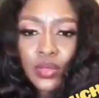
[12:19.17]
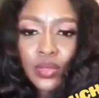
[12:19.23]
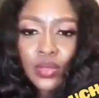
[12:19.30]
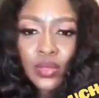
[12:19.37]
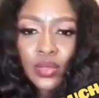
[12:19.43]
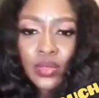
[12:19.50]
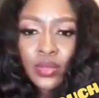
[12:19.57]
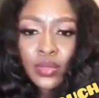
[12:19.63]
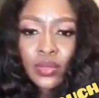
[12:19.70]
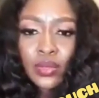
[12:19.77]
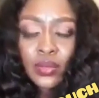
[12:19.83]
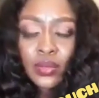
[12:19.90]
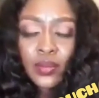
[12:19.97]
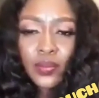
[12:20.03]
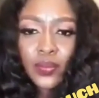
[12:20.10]

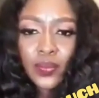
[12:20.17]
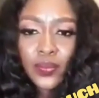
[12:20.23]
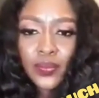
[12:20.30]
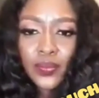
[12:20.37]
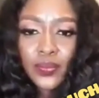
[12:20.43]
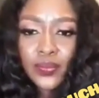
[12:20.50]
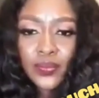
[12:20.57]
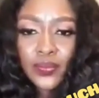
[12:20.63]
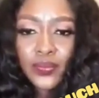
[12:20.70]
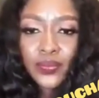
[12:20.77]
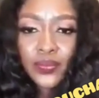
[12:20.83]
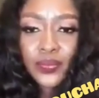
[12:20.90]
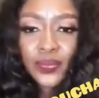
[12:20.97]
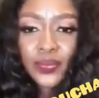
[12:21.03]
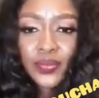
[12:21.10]

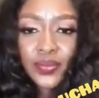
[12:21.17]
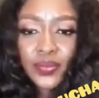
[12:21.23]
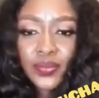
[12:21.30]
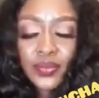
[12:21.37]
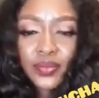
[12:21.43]
(no one is talking)